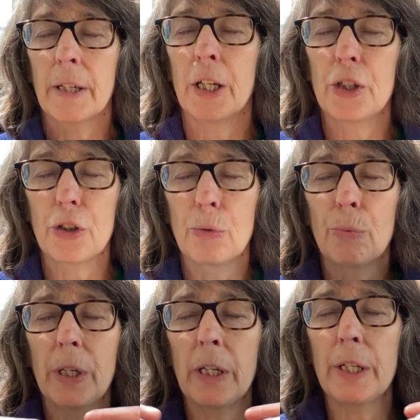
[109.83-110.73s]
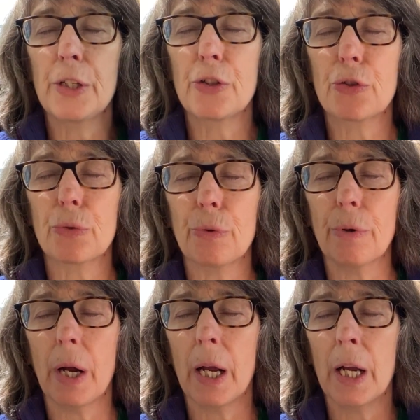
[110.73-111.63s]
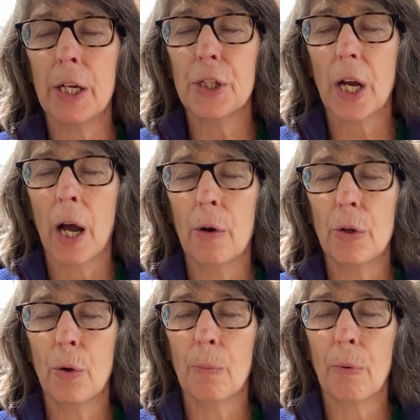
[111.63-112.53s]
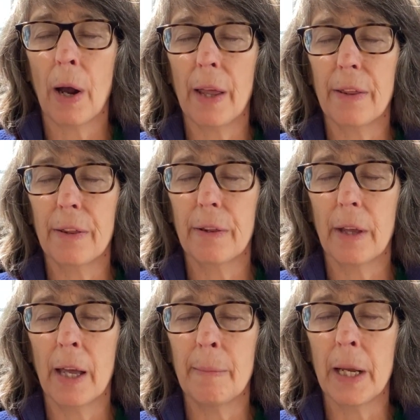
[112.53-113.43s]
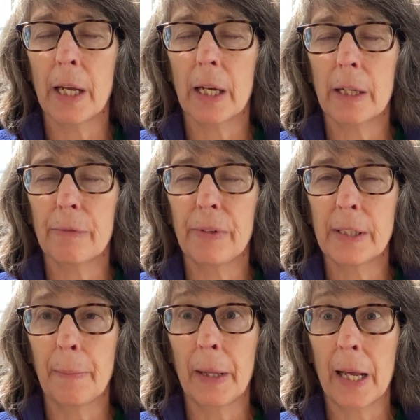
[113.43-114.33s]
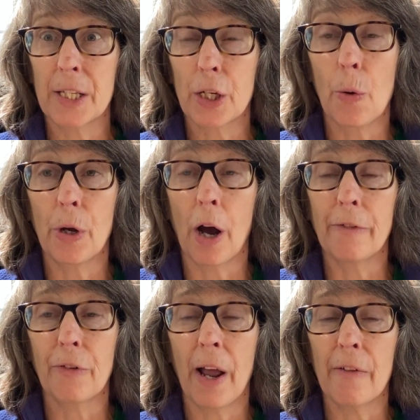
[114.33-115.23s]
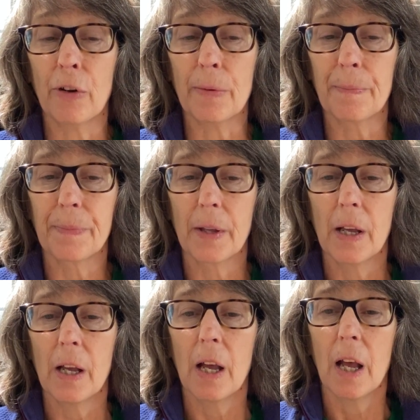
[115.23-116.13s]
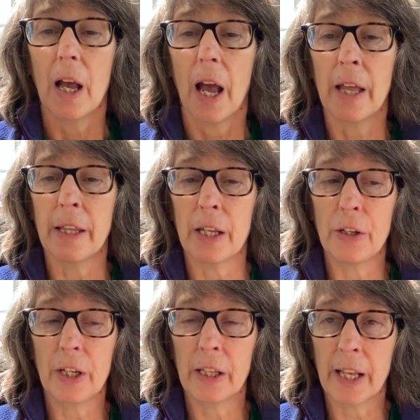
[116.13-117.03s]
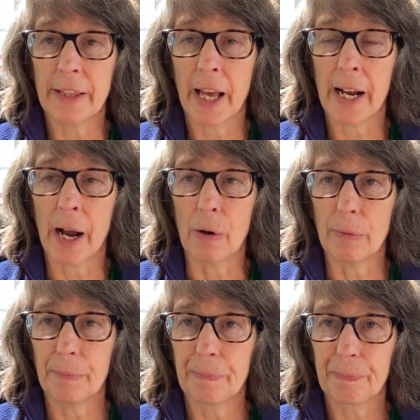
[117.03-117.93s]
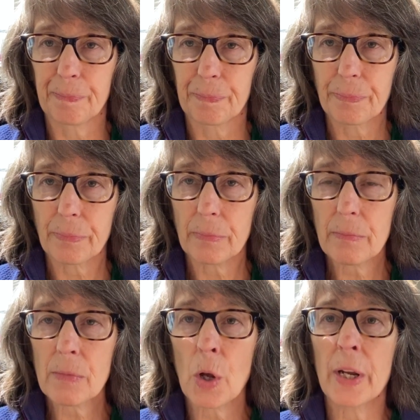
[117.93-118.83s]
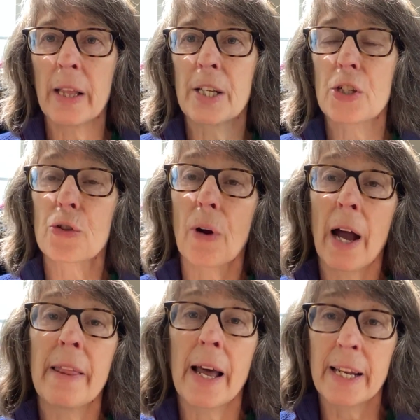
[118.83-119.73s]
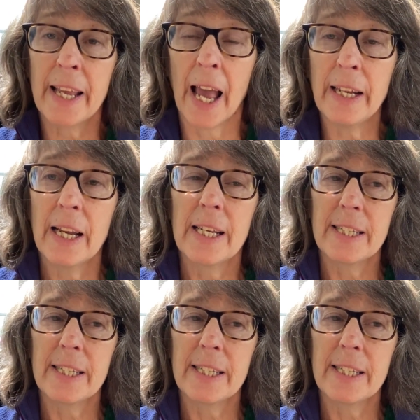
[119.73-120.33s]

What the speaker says: It should really stretch out your breath and make it feel like it's going on forever. And then you can let that out. Okay, let's try that again.